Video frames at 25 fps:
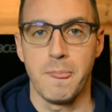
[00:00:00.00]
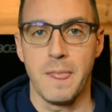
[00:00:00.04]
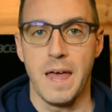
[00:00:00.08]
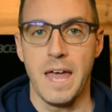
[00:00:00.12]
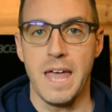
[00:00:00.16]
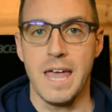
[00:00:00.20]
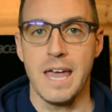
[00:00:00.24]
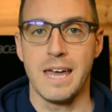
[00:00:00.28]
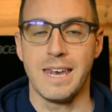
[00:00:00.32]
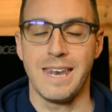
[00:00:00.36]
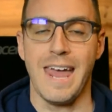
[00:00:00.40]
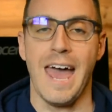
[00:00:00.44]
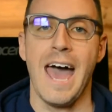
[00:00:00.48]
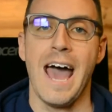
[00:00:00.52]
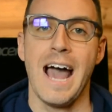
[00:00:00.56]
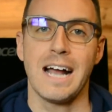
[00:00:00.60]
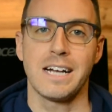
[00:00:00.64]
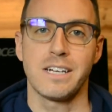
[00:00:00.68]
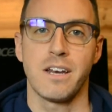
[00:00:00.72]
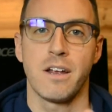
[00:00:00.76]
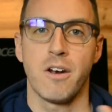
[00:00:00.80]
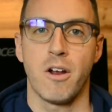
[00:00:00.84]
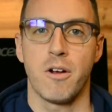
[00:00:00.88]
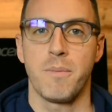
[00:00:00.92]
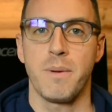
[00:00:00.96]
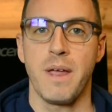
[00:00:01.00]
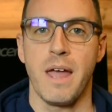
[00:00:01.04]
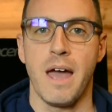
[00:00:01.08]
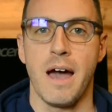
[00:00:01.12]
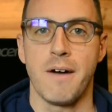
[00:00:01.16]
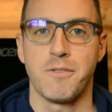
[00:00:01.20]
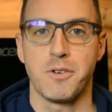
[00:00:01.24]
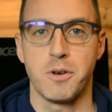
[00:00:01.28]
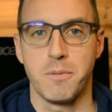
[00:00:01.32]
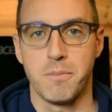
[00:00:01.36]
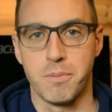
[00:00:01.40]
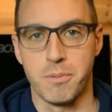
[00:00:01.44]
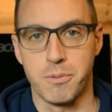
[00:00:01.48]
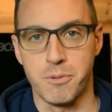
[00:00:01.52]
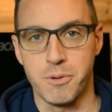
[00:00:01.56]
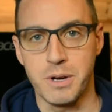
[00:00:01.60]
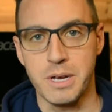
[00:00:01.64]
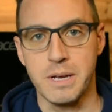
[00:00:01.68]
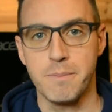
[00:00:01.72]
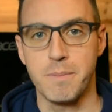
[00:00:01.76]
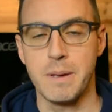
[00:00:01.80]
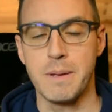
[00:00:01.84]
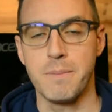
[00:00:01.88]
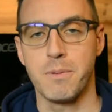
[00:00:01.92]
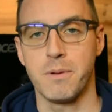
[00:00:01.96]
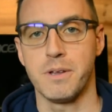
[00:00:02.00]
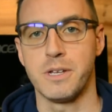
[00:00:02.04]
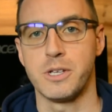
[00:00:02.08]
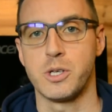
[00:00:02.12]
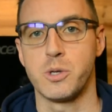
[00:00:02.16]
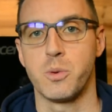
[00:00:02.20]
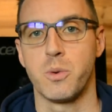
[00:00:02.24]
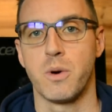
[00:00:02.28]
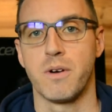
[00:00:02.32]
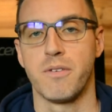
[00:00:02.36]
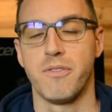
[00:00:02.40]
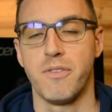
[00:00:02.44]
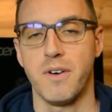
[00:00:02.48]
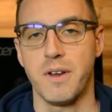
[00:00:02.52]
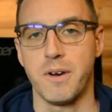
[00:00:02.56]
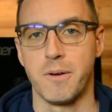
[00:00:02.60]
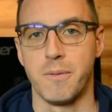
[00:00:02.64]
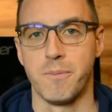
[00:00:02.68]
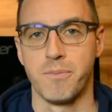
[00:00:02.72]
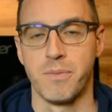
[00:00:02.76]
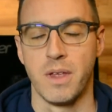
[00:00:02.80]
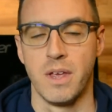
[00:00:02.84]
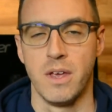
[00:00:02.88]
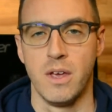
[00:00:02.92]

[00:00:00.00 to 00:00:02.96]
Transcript: and act on our behalf to bring people into our funnel.